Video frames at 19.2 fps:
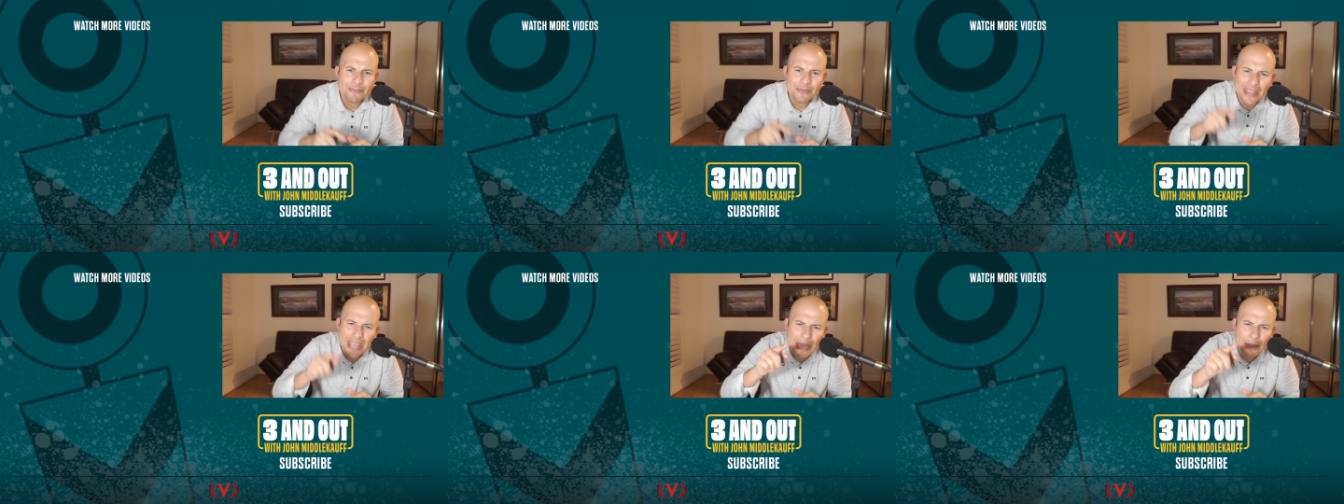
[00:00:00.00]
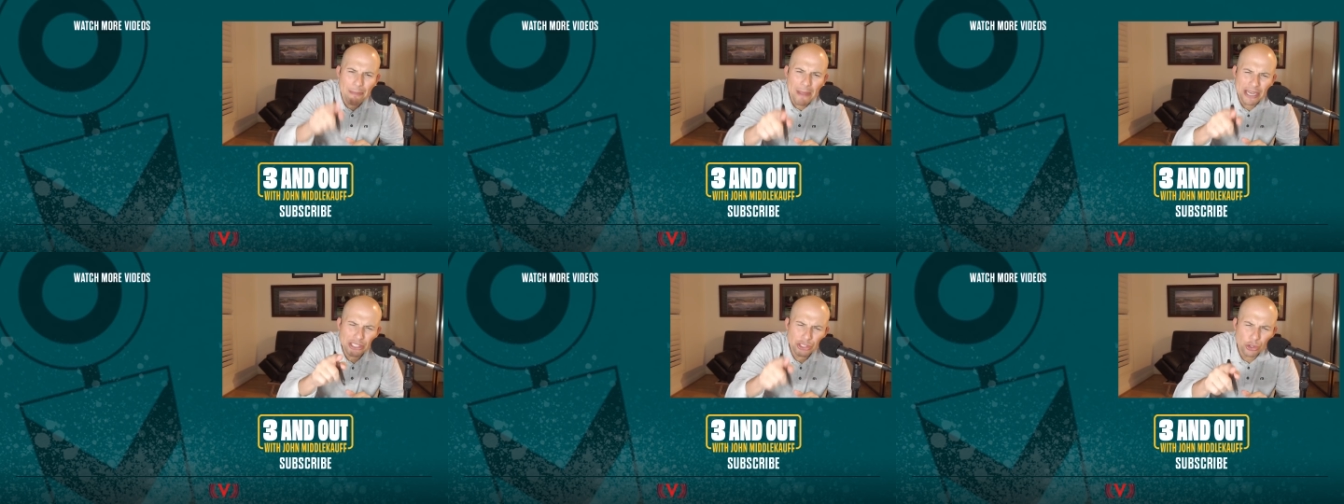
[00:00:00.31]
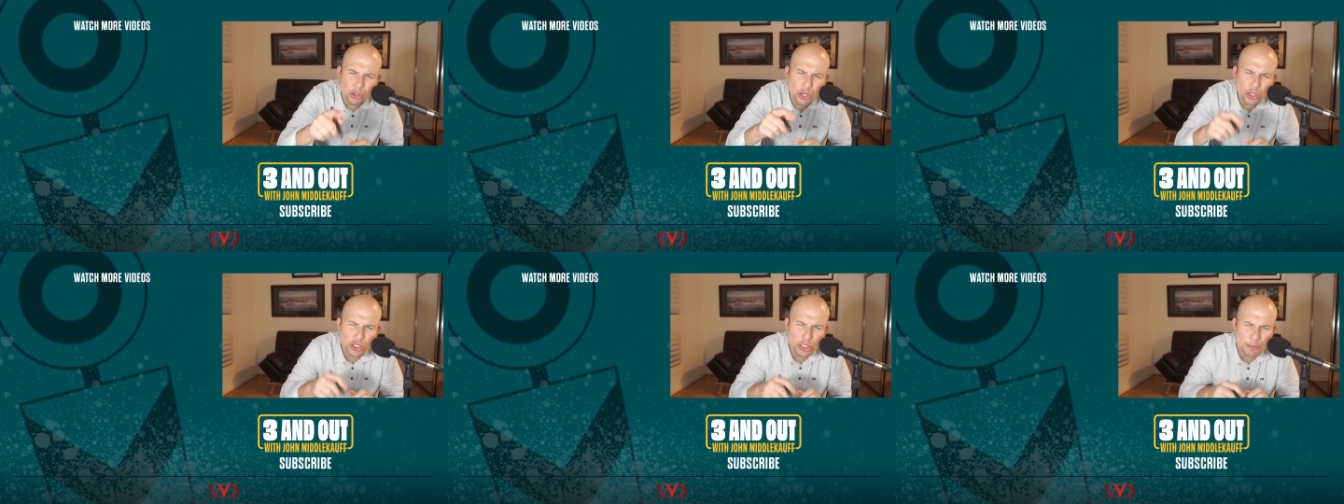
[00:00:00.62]
and make sure
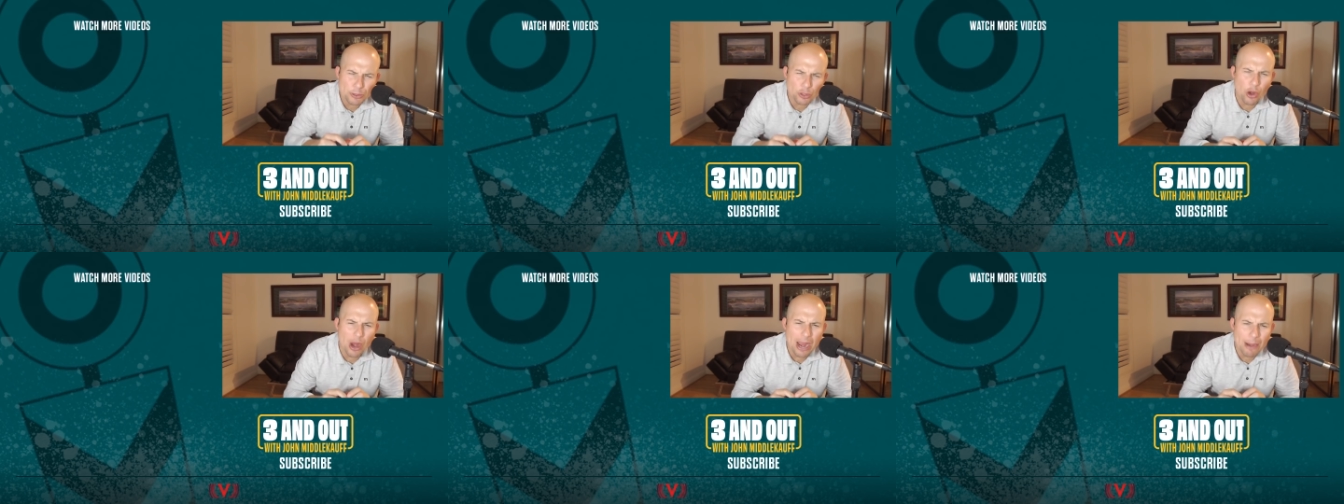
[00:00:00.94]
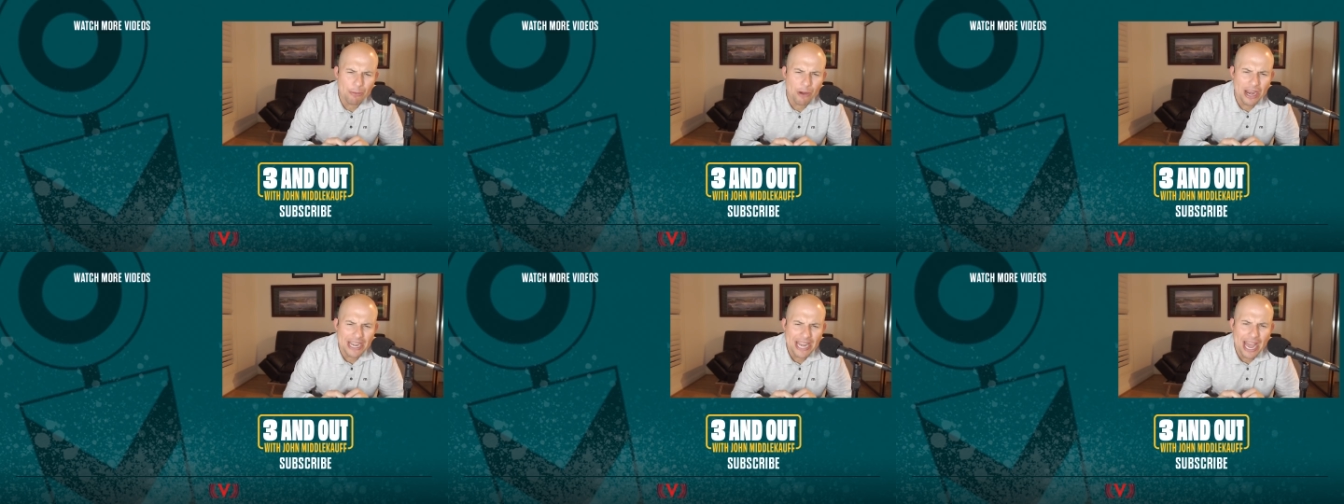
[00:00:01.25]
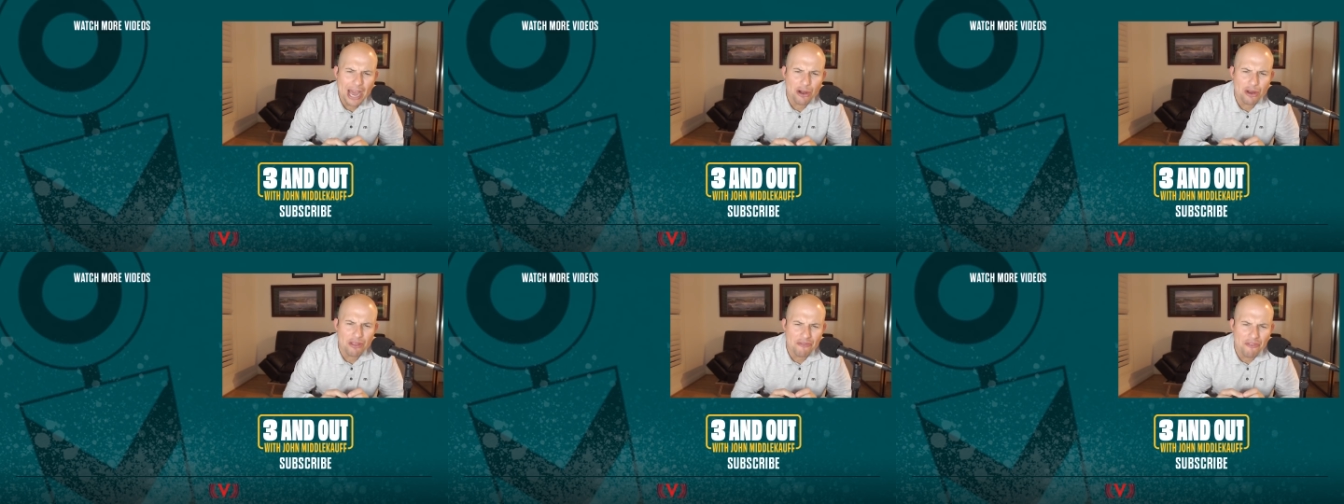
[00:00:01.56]
you subscribe right now
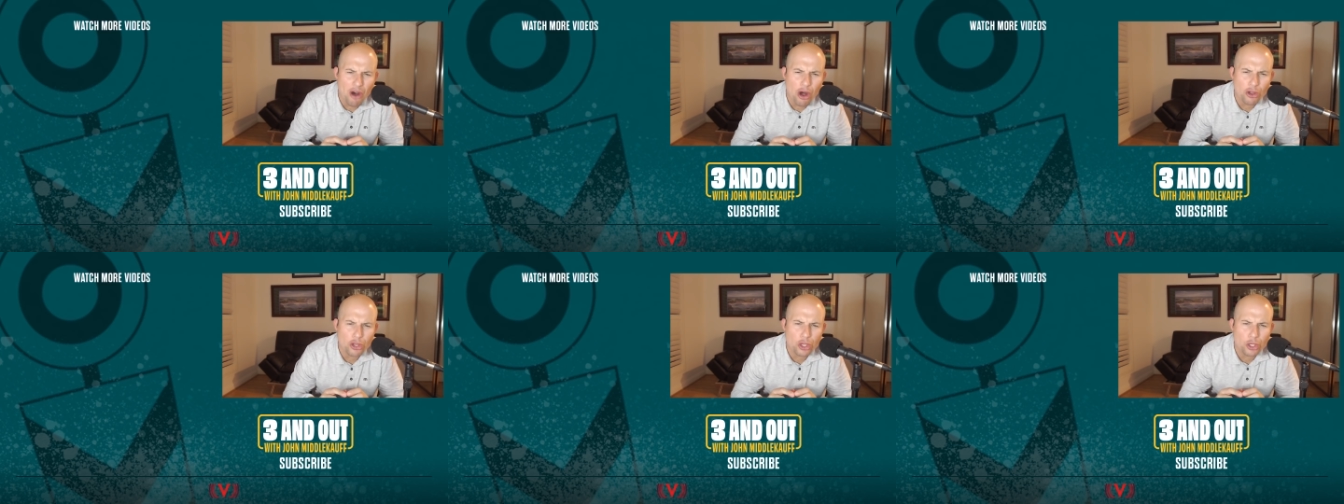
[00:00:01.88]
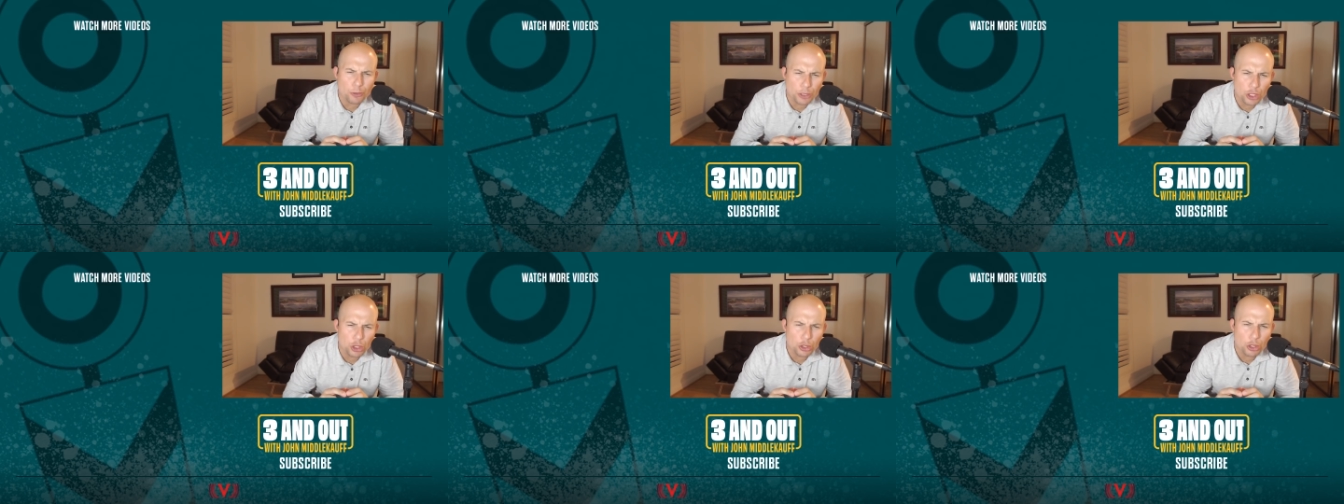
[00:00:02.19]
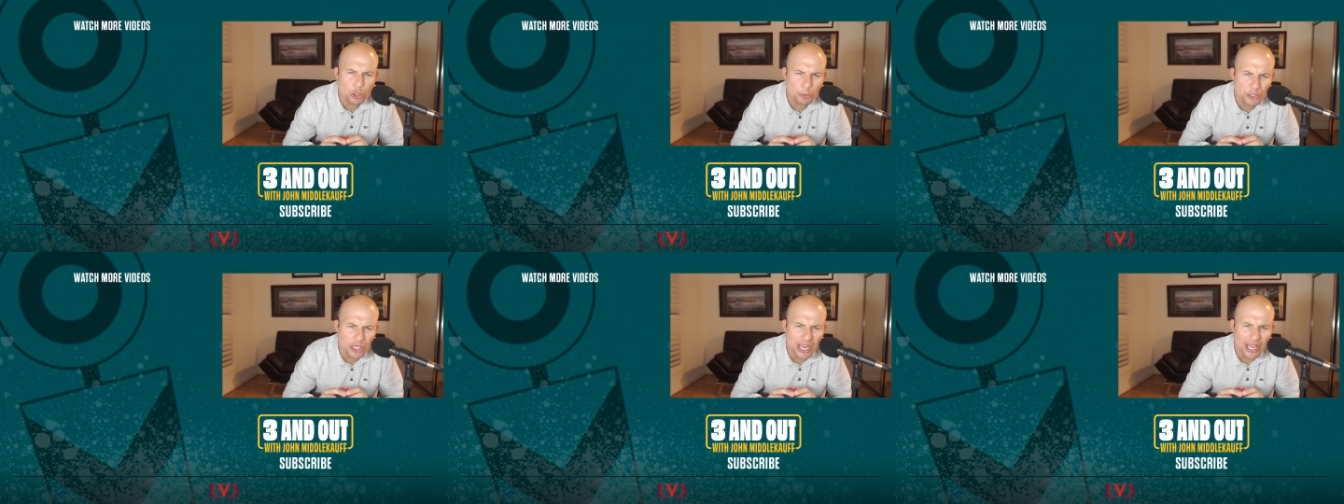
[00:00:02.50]
to the Volume's
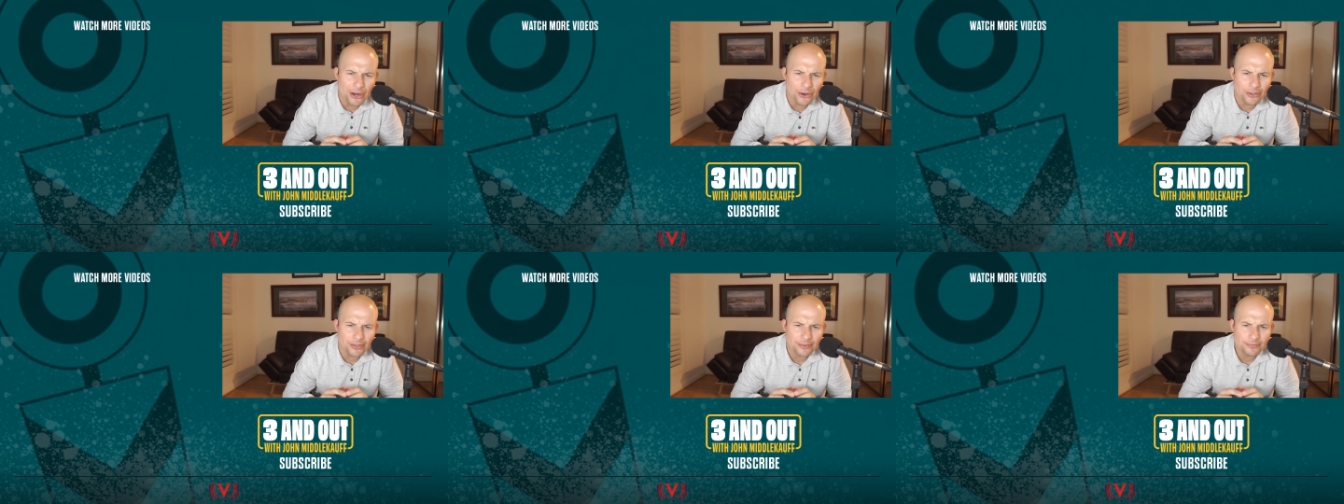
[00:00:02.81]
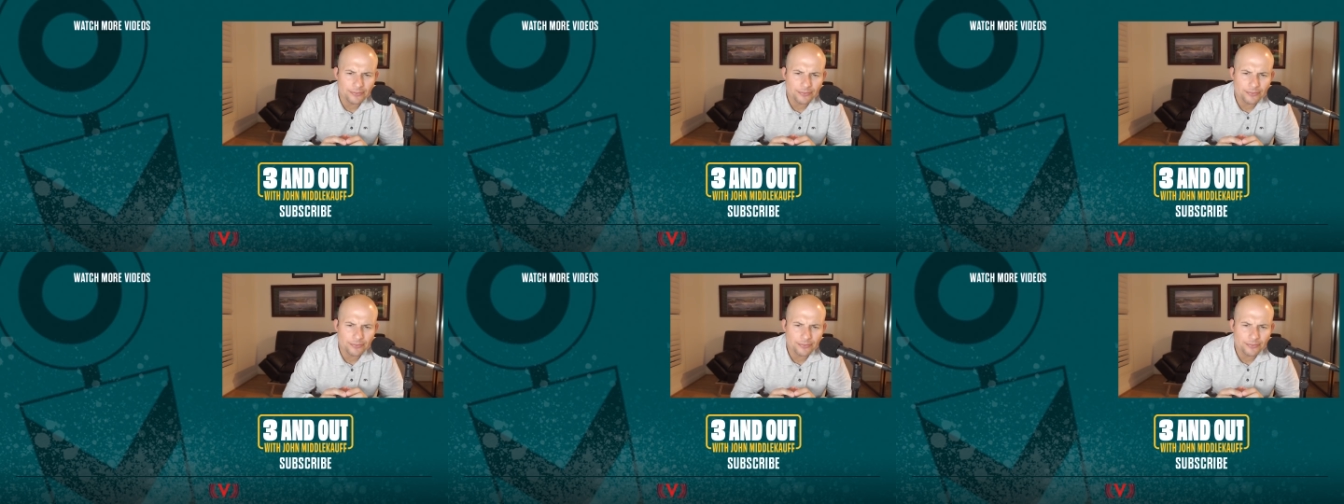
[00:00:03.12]
YouTube channel.